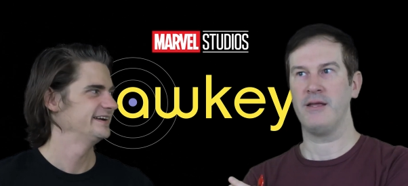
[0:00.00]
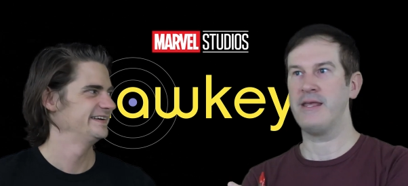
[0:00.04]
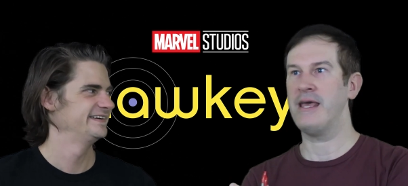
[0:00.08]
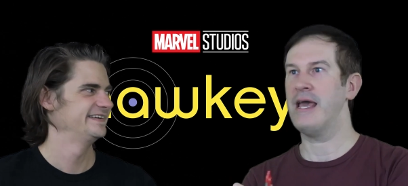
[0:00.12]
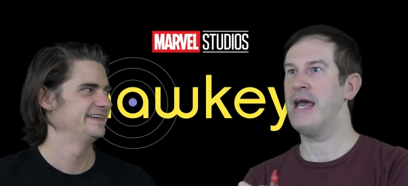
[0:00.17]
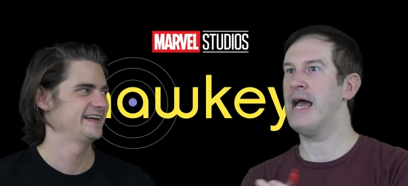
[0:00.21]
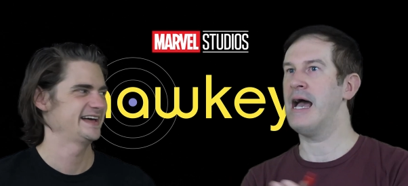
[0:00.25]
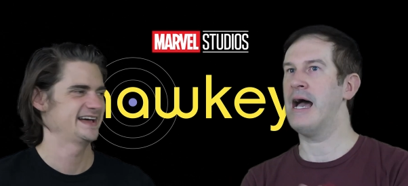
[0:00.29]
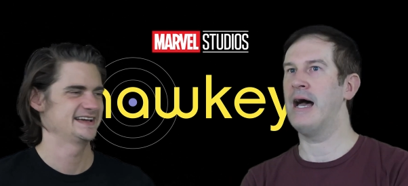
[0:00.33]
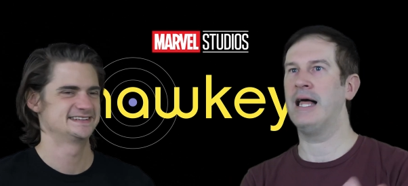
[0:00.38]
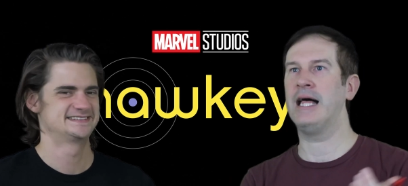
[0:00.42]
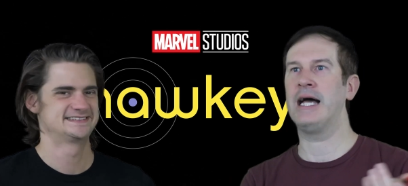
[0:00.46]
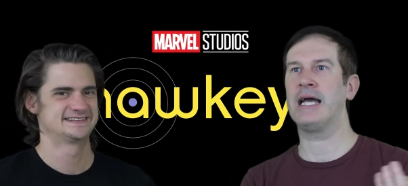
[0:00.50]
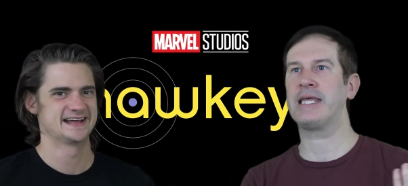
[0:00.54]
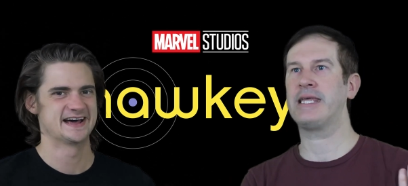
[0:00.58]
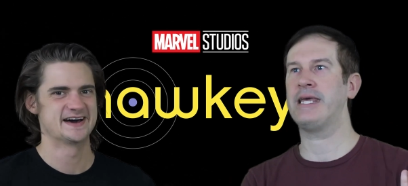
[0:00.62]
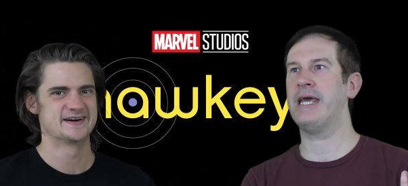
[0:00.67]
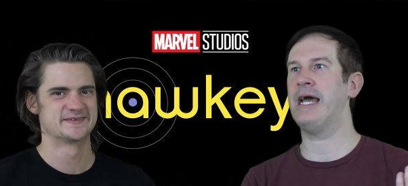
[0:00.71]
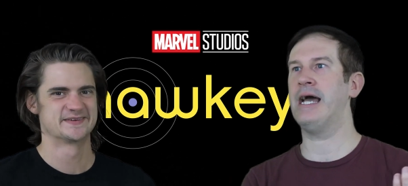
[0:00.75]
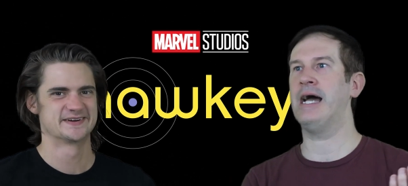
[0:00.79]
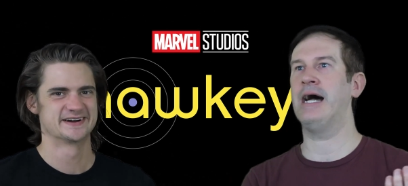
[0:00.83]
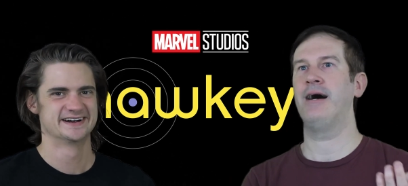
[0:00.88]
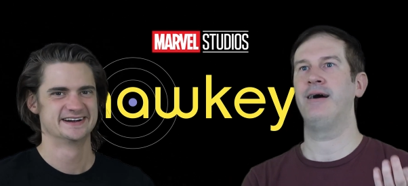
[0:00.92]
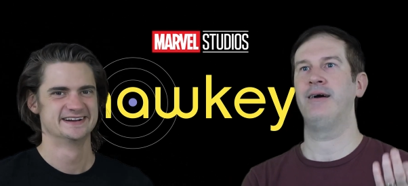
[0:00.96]
Speaker 1: Yeah, like,
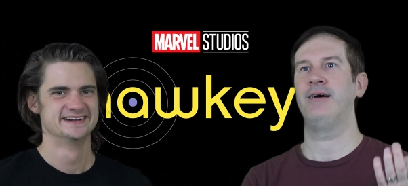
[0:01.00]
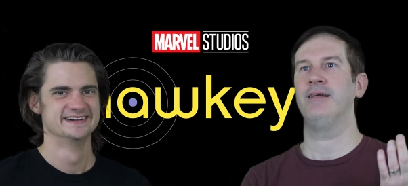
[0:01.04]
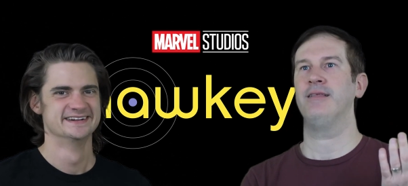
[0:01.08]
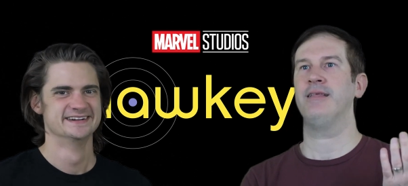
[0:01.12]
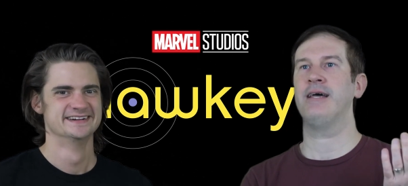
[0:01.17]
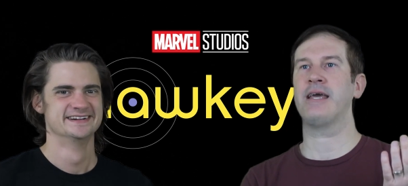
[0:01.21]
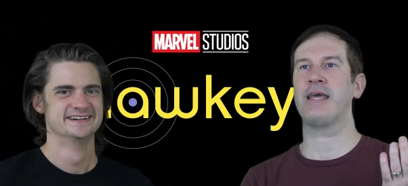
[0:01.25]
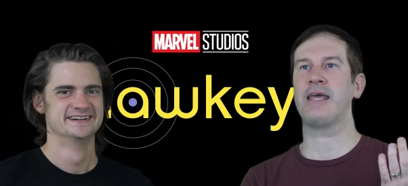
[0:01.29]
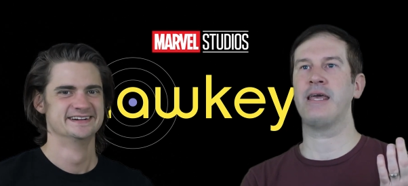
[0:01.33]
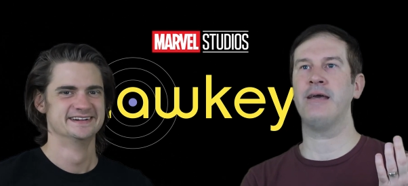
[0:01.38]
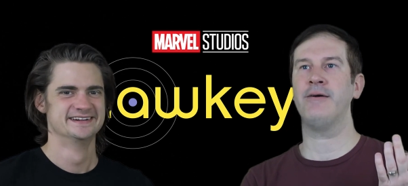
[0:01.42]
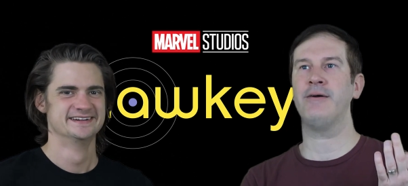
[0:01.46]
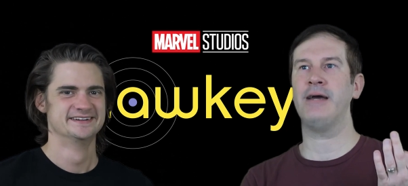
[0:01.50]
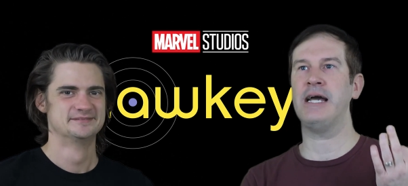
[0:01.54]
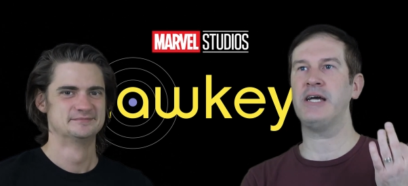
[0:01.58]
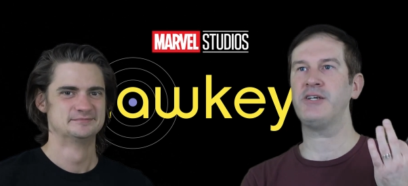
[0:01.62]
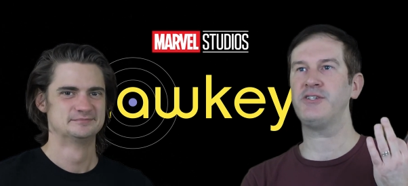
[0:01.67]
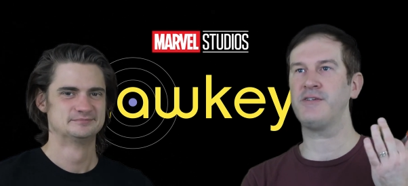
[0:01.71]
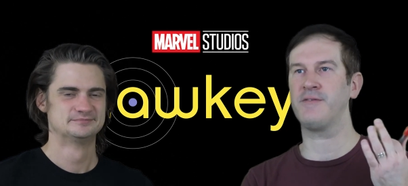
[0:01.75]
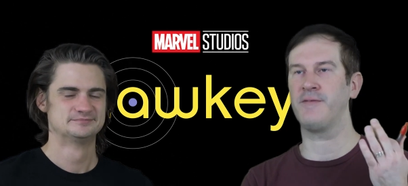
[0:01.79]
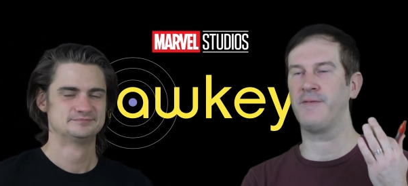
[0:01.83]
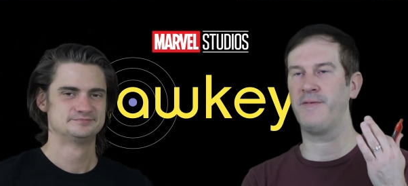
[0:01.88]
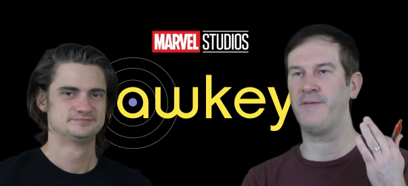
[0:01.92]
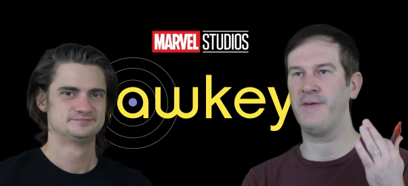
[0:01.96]
yeah, like it
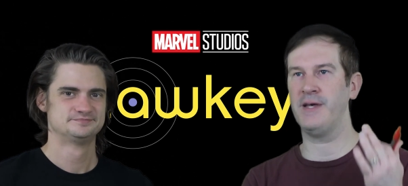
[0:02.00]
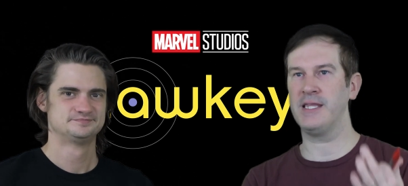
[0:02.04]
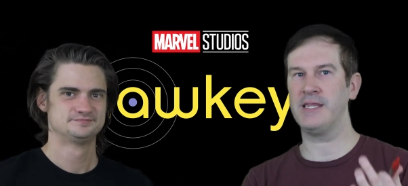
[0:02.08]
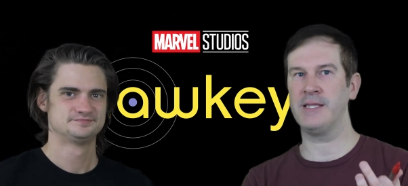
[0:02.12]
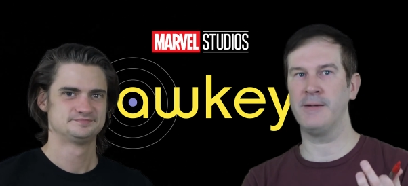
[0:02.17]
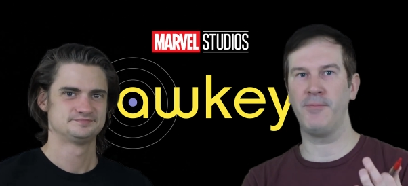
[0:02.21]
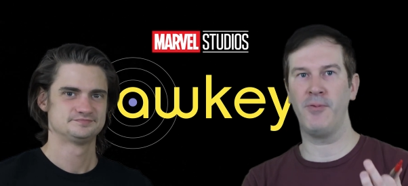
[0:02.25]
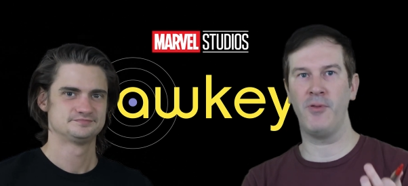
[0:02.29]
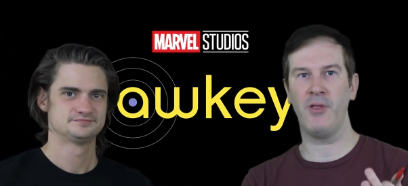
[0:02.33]
actually fit the